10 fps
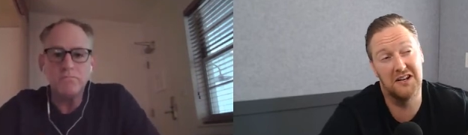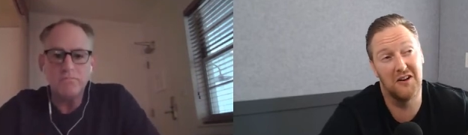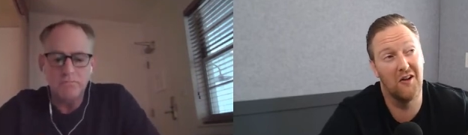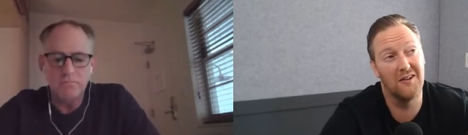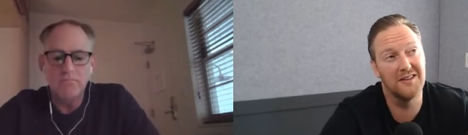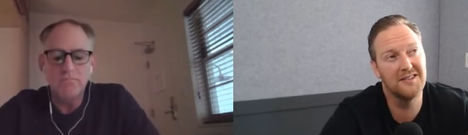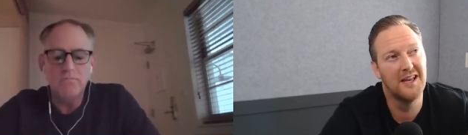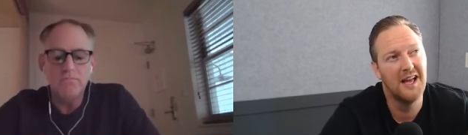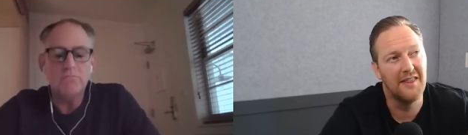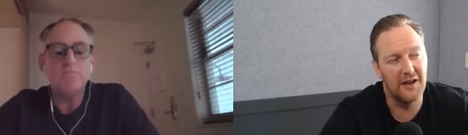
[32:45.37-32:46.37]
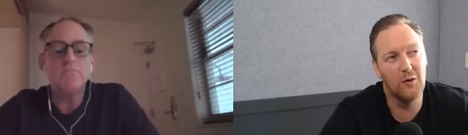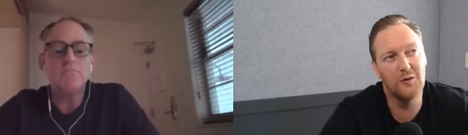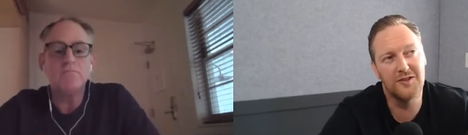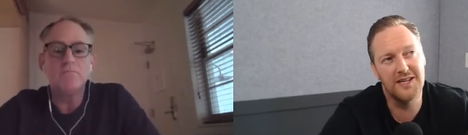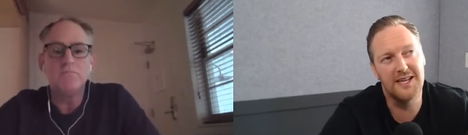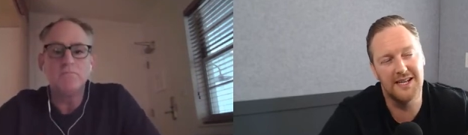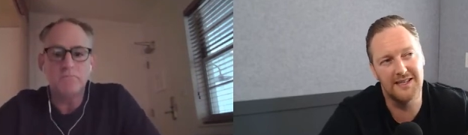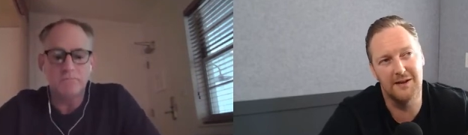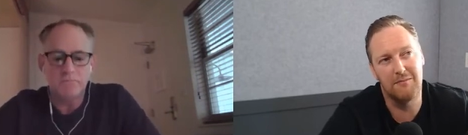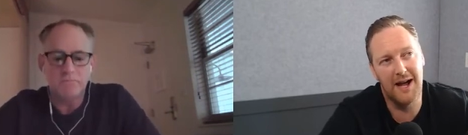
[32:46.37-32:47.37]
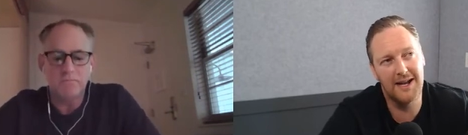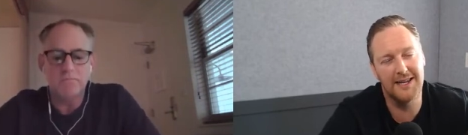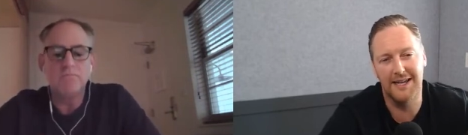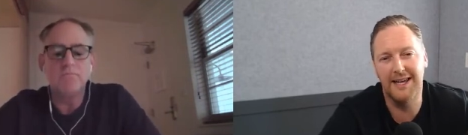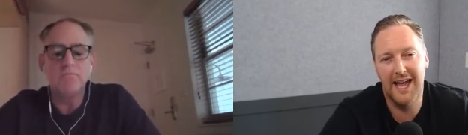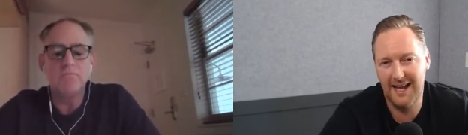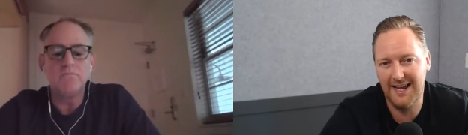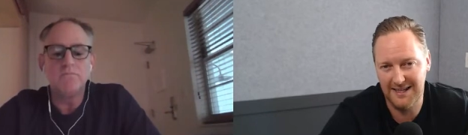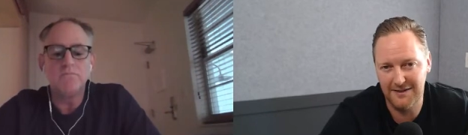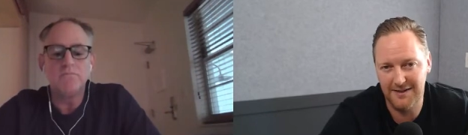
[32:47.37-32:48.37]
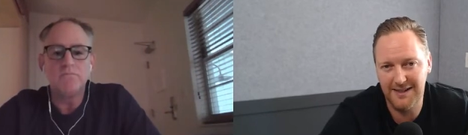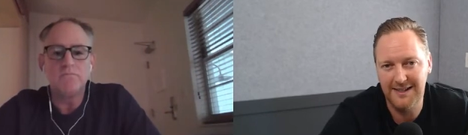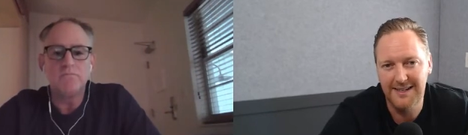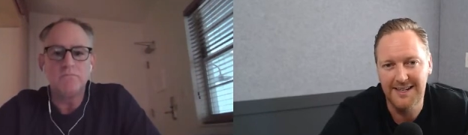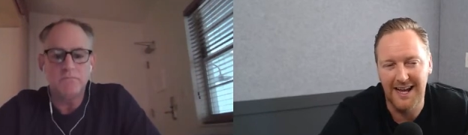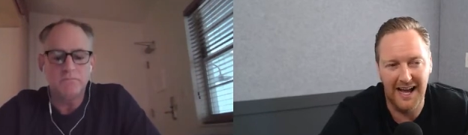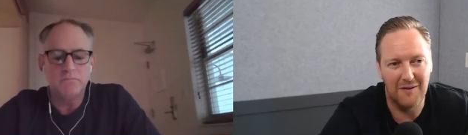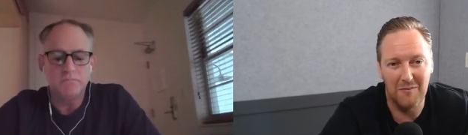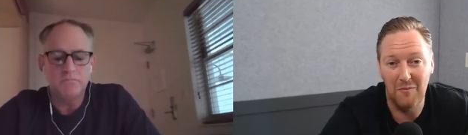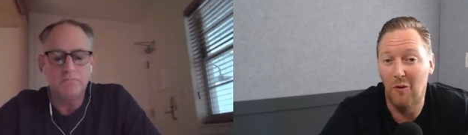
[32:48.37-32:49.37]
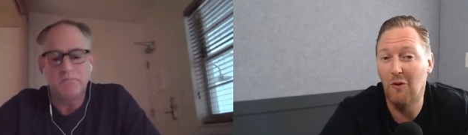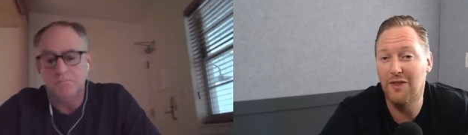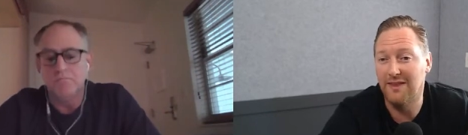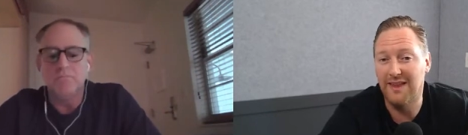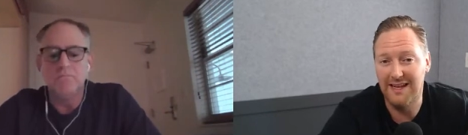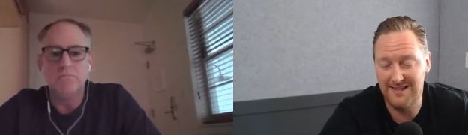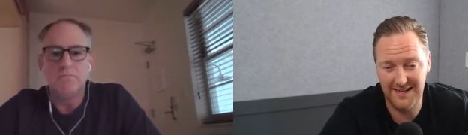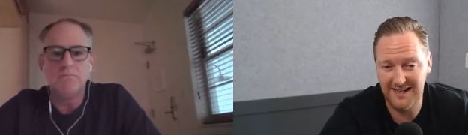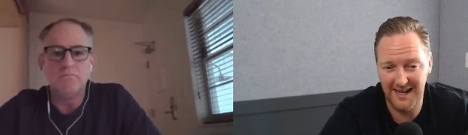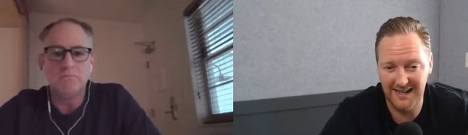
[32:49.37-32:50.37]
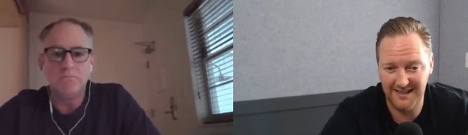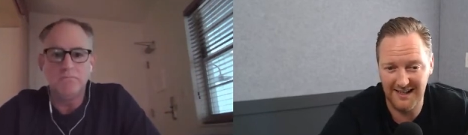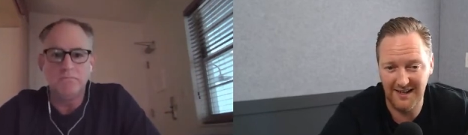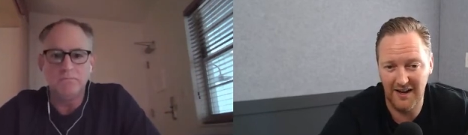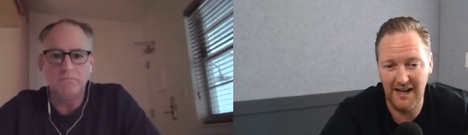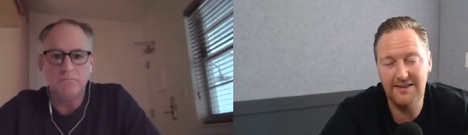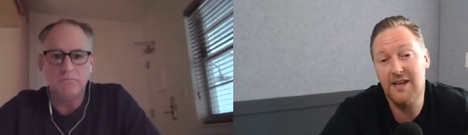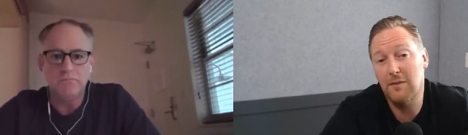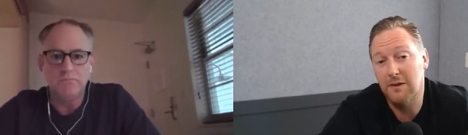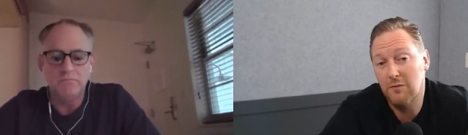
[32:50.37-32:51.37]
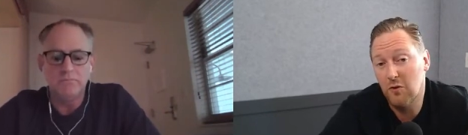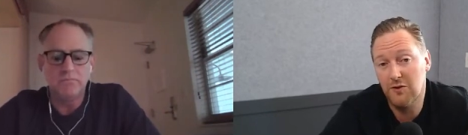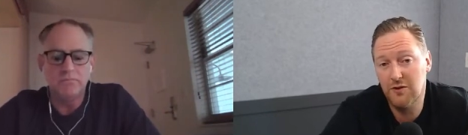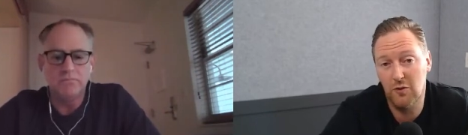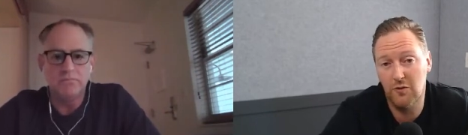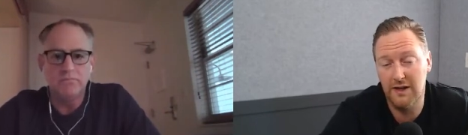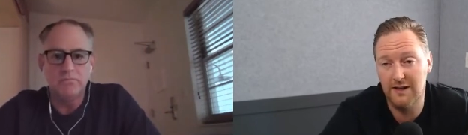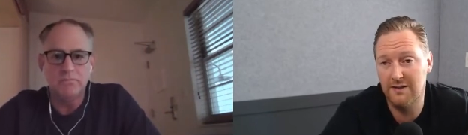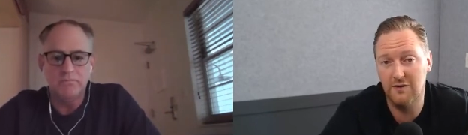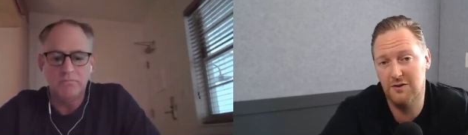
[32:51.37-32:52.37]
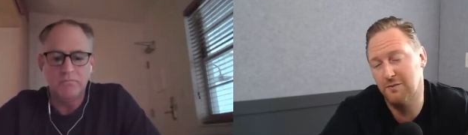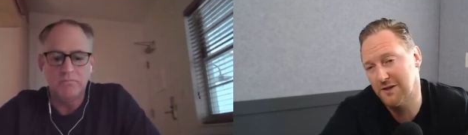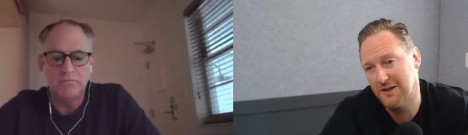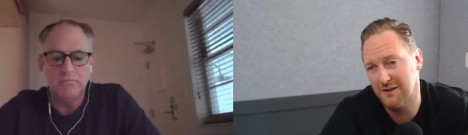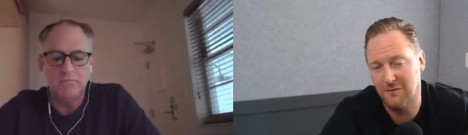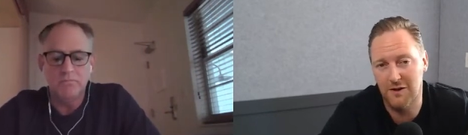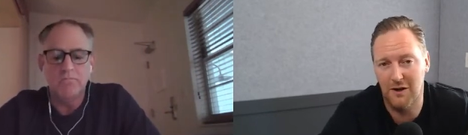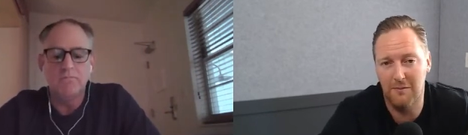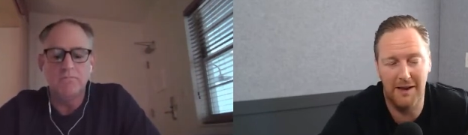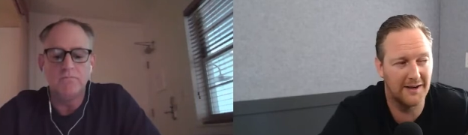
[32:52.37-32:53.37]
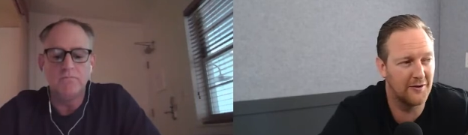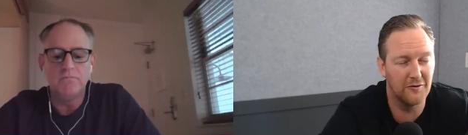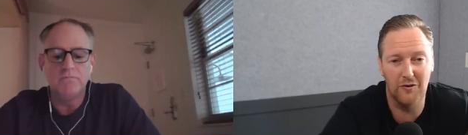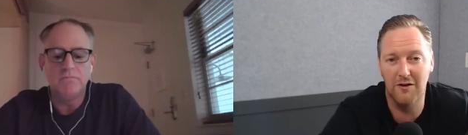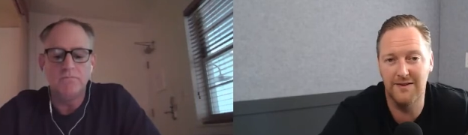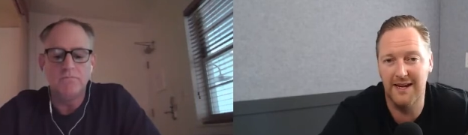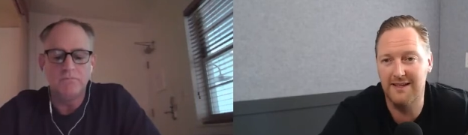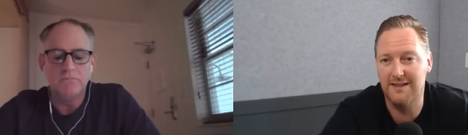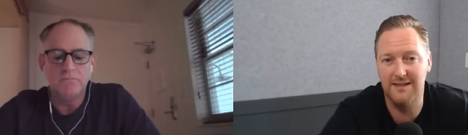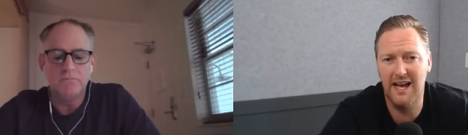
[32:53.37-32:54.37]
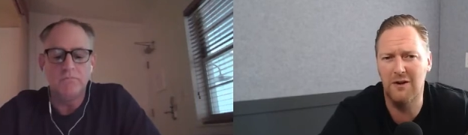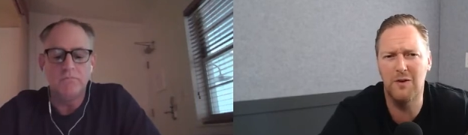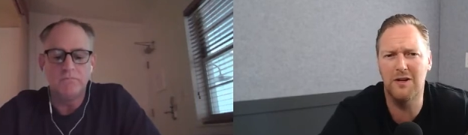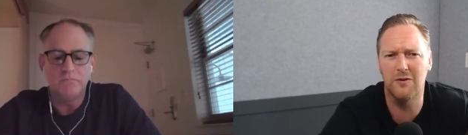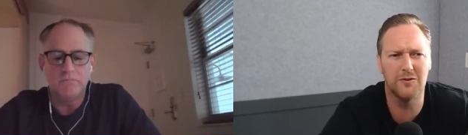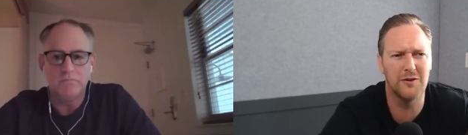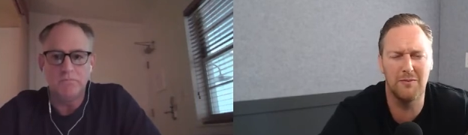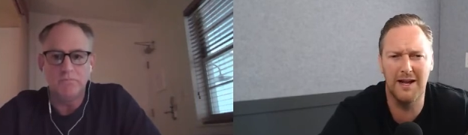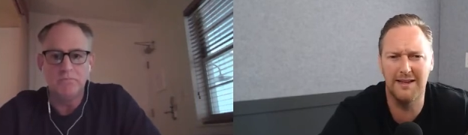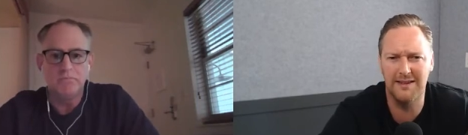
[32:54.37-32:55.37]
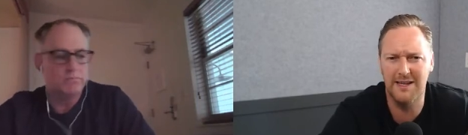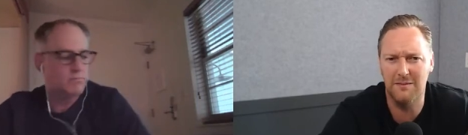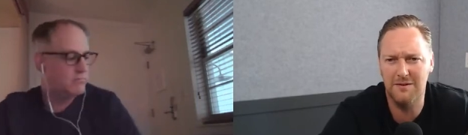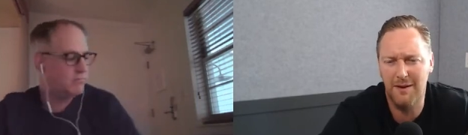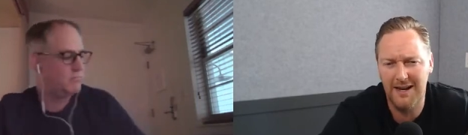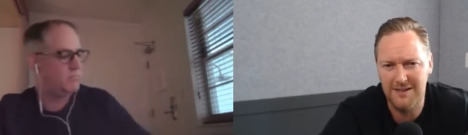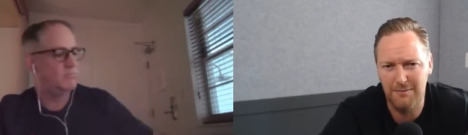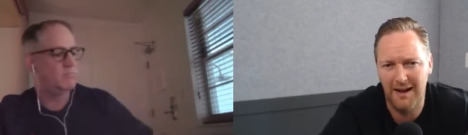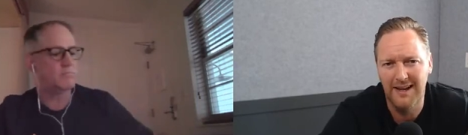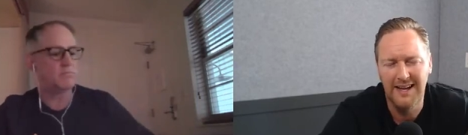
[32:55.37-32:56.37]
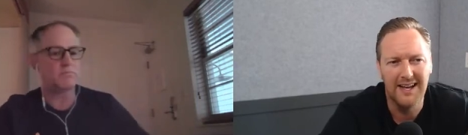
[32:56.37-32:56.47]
Speaker 1: ten clients, they all see it as a marketing CAC activity um, more than they see it as a you know. And some of them, of course, saw it as especially the, you know the Peloton growth days as hey, we could also play in the same space. But